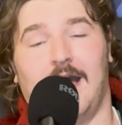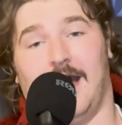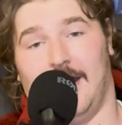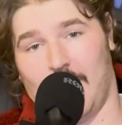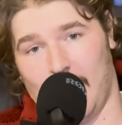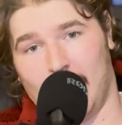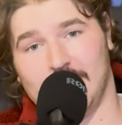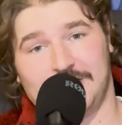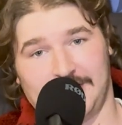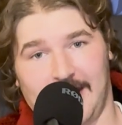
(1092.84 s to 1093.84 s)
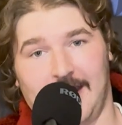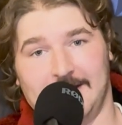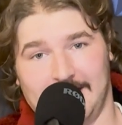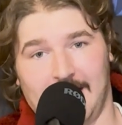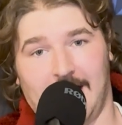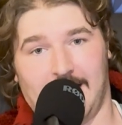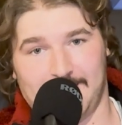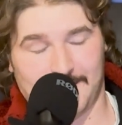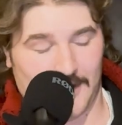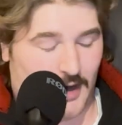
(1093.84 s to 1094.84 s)
and a lot of shit at that,
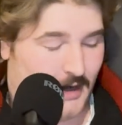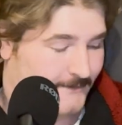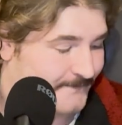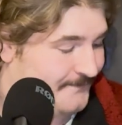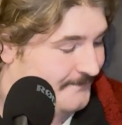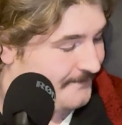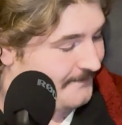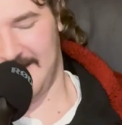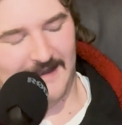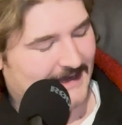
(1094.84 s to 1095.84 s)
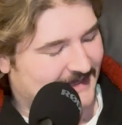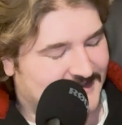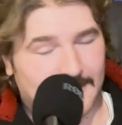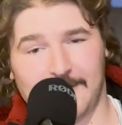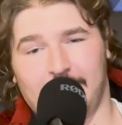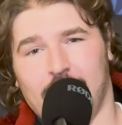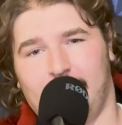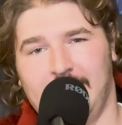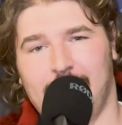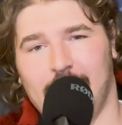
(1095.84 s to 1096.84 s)
all right. Like I said before, the
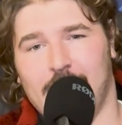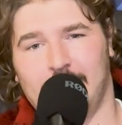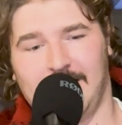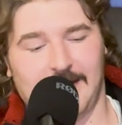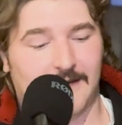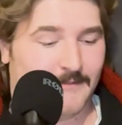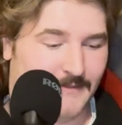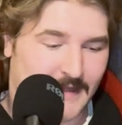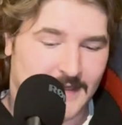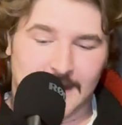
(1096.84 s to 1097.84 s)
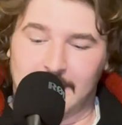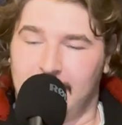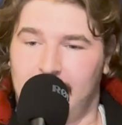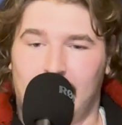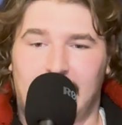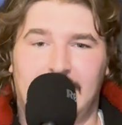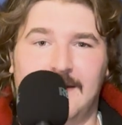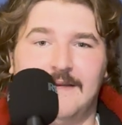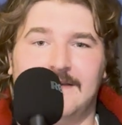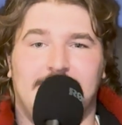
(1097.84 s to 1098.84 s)
people that are eating
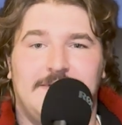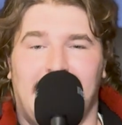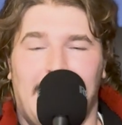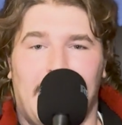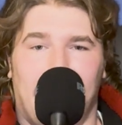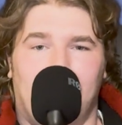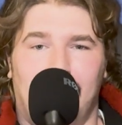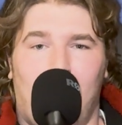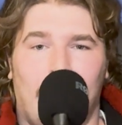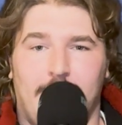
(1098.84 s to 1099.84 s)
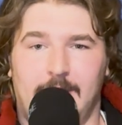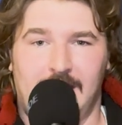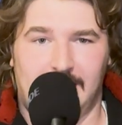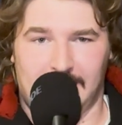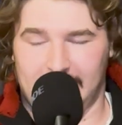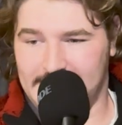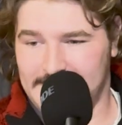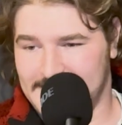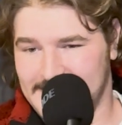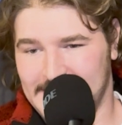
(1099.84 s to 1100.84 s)
fucking mock meat
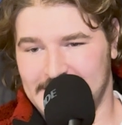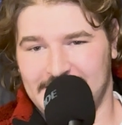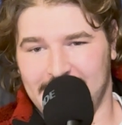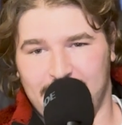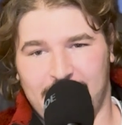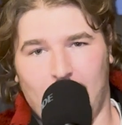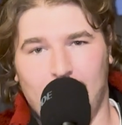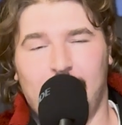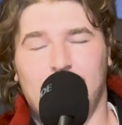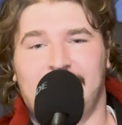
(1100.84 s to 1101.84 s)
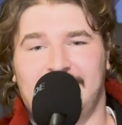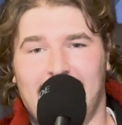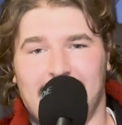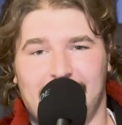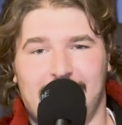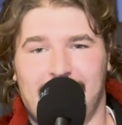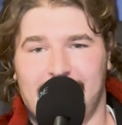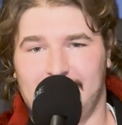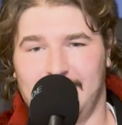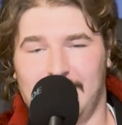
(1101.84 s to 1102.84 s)
tofu salads
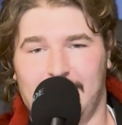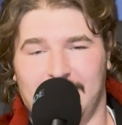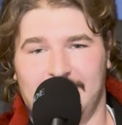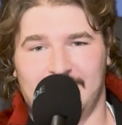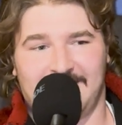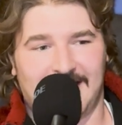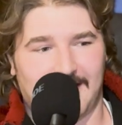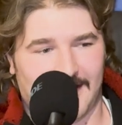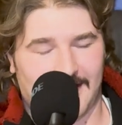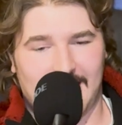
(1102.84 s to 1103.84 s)
at Christmas dinner,